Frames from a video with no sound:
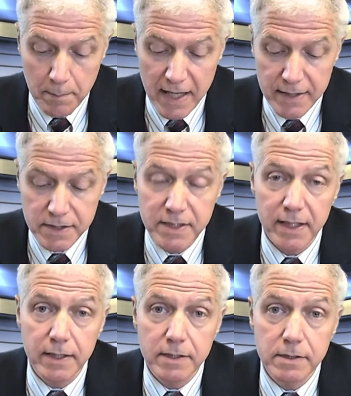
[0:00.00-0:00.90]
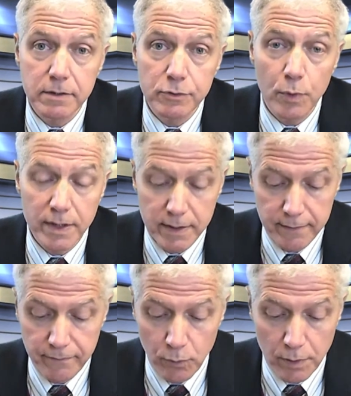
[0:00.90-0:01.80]
May 6th,
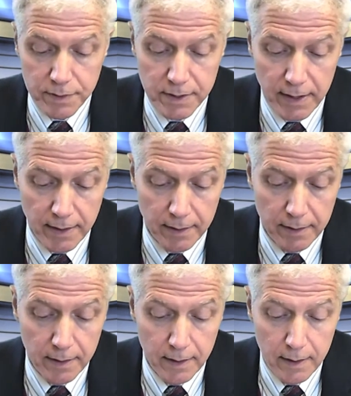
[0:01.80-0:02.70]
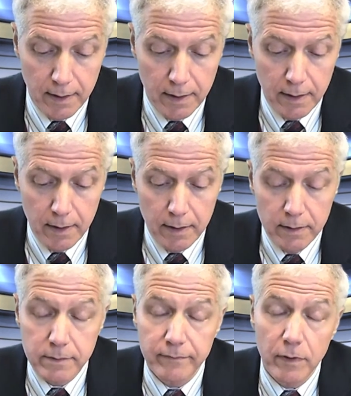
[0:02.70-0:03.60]
2014.
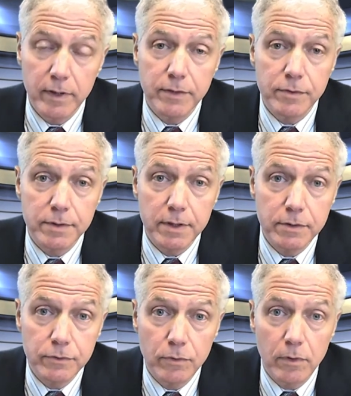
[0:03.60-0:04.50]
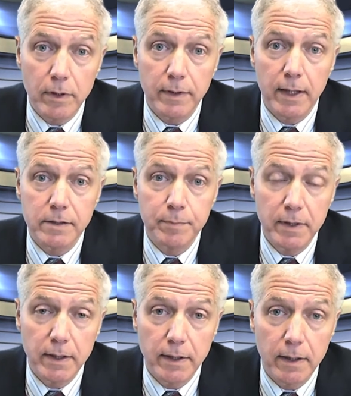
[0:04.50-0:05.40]
A very interesting story that's
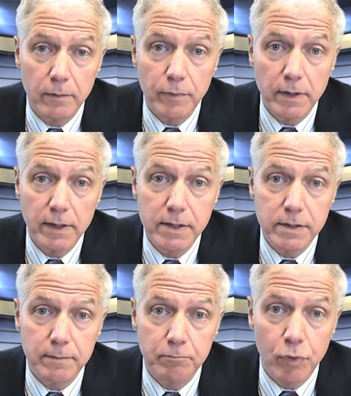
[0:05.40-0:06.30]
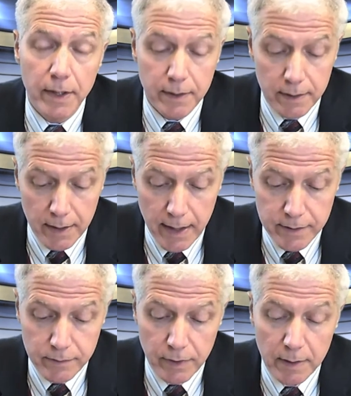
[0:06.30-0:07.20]
being released in Britain. It
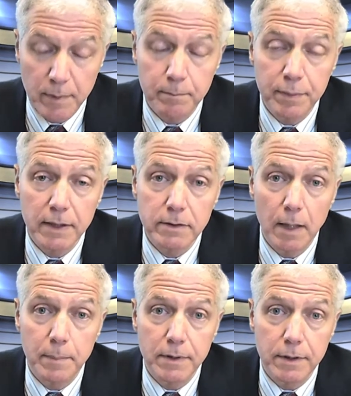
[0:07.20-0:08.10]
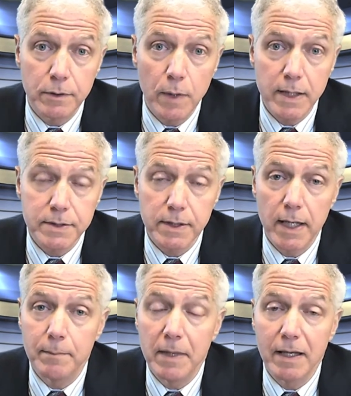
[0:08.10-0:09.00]
hasn't really been picked up in the U.S.
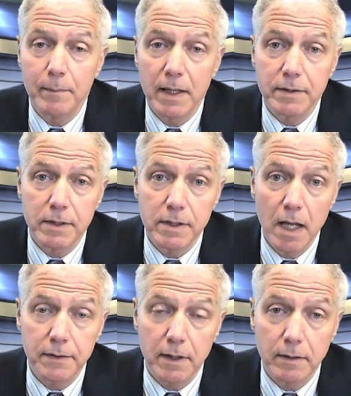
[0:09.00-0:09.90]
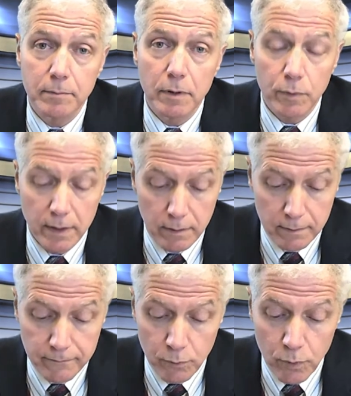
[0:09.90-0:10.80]
yet. It may amount to nothing, but we
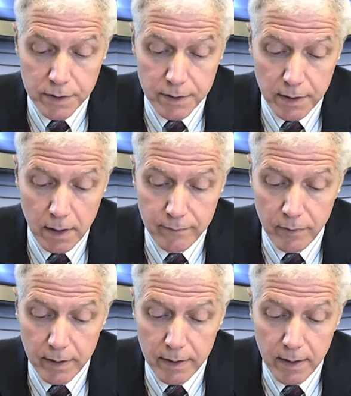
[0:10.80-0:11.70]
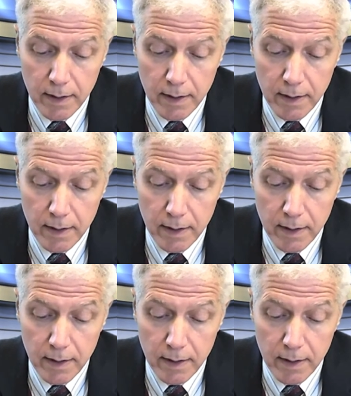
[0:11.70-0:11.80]
are forced to cover it.